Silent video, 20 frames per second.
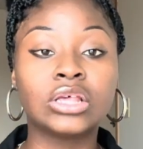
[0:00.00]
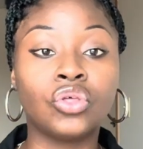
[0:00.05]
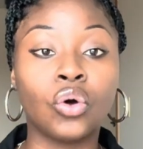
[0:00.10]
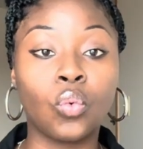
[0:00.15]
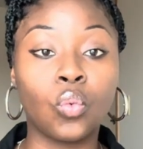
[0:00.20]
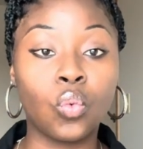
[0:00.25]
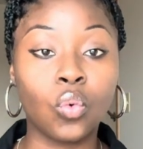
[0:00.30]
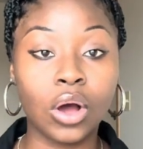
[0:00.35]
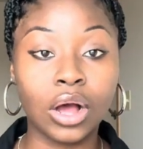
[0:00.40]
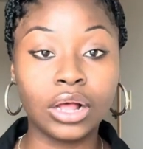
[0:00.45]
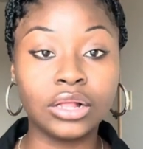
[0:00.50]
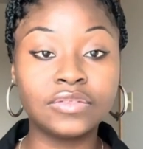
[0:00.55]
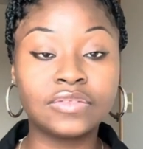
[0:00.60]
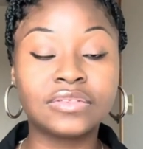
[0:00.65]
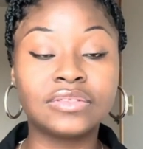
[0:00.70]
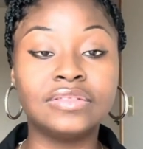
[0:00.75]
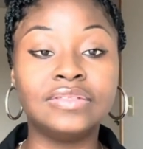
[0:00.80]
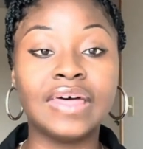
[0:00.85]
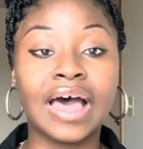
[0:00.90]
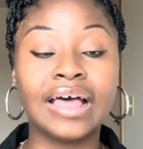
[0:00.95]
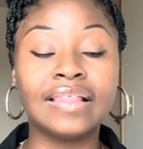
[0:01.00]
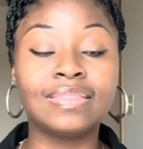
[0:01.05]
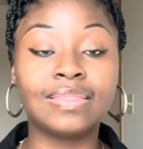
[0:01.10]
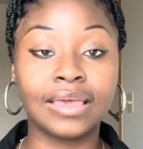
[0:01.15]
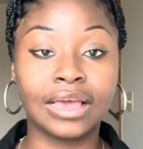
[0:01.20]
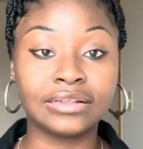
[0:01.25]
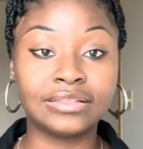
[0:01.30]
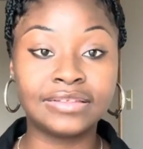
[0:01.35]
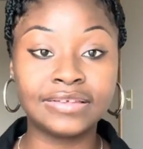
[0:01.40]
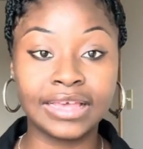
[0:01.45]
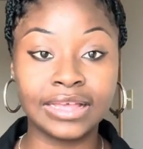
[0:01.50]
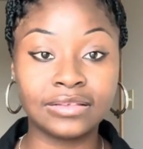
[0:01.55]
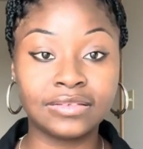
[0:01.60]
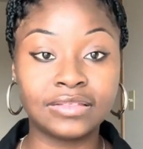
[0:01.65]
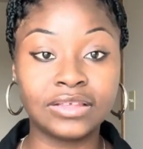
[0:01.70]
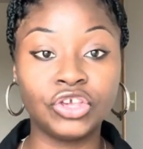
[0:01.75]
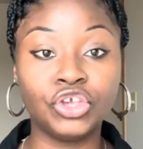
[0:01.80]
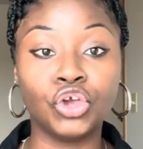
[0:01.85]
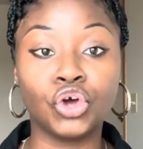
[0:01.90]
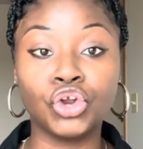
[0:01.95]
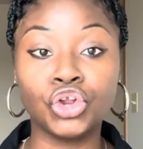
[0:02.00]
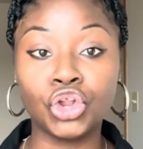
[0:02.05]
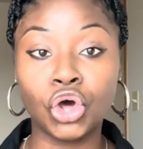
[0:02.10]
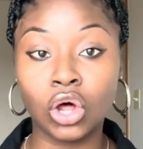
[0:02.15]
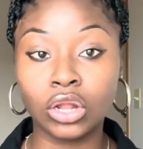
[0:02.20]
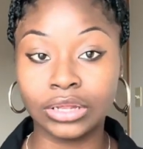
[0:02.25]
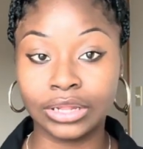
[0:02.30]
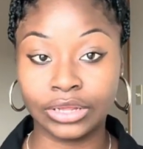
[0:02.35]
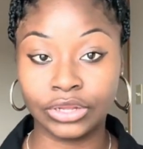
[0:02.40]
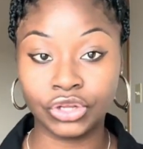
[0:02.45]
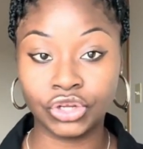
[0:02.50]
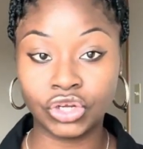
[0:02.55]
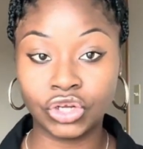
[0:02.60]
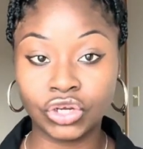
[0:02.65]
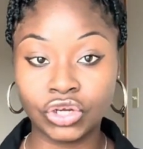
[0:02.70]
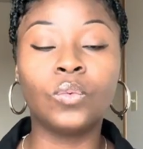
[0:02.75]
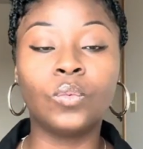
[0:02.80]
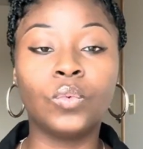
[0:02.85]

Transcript: the ones that they are testing your knowledge,